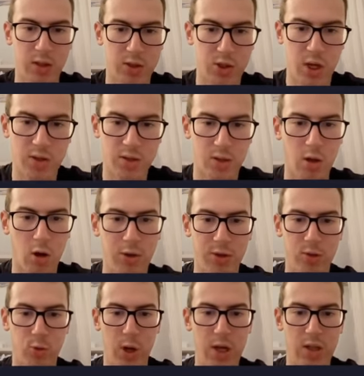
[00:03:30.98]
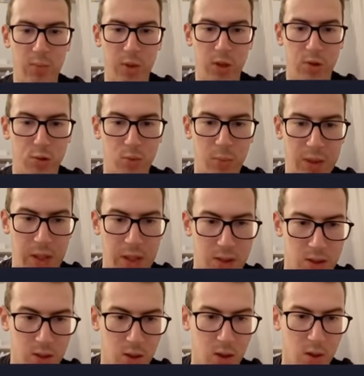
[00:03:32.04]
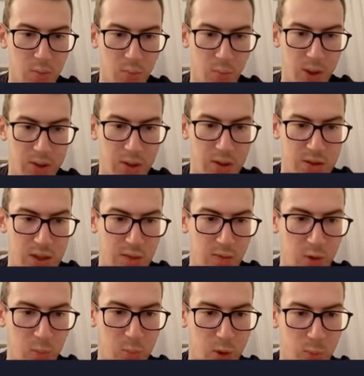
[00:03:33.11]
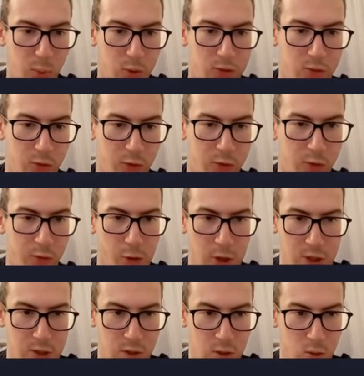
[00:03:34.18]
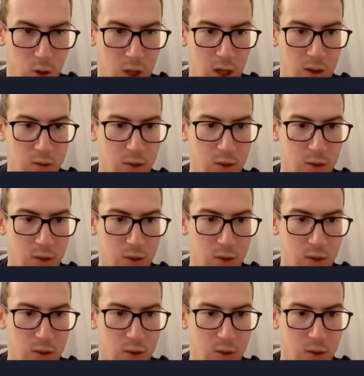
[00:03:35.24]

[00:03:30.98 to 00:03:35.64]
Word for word: Just go into him in two minutes, but the developer bought for 40 so.